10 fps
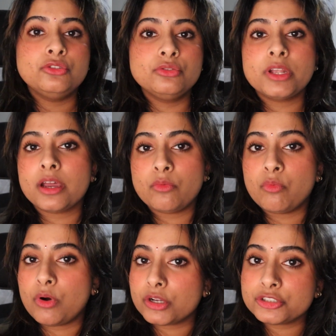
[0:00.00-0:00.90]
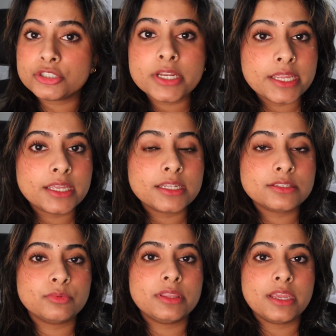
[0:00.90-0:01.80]
Do not wash your
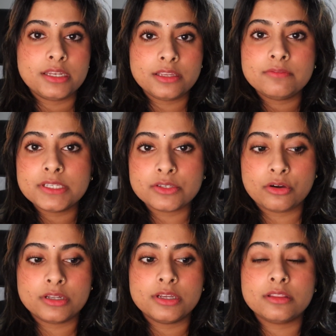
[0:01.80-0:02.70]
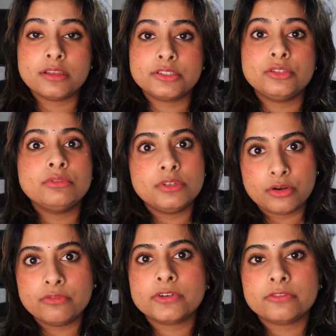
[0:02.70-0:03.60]
hands with any of these on unless you
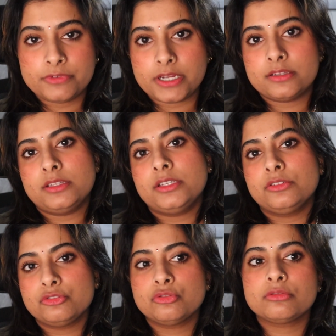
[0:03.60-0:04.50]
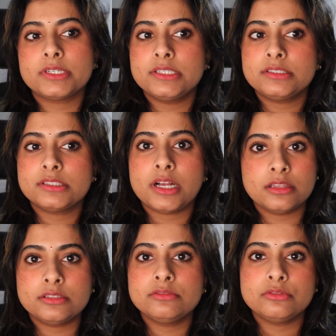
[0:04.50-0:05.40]
know for a fact that your jewelry is
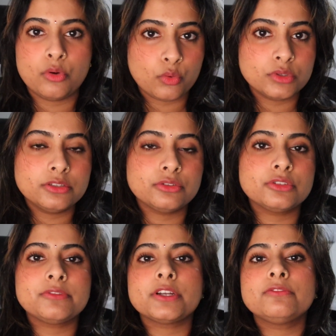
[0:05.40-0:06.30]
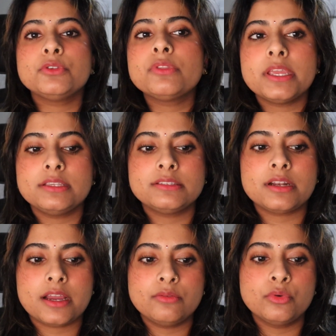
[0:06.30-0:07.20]
solid gold. So there's very few things
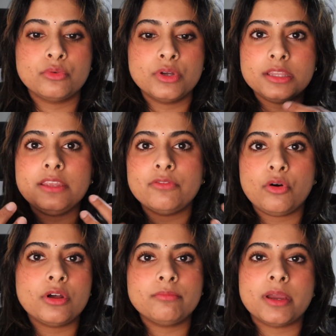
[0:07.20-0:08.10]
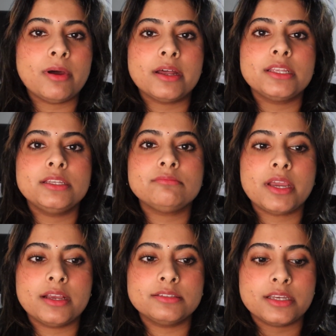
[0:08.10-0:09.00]
that I will leave on my body
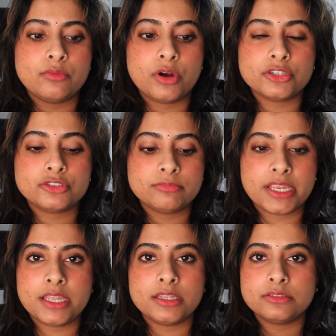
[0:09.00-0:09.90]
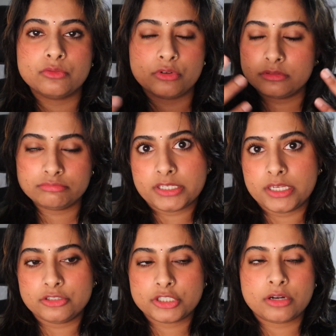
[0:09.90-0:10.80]
as I wash my hands or I
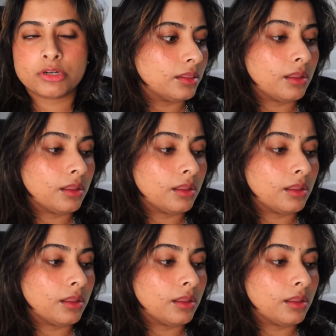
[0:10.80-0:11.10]
take a shower. A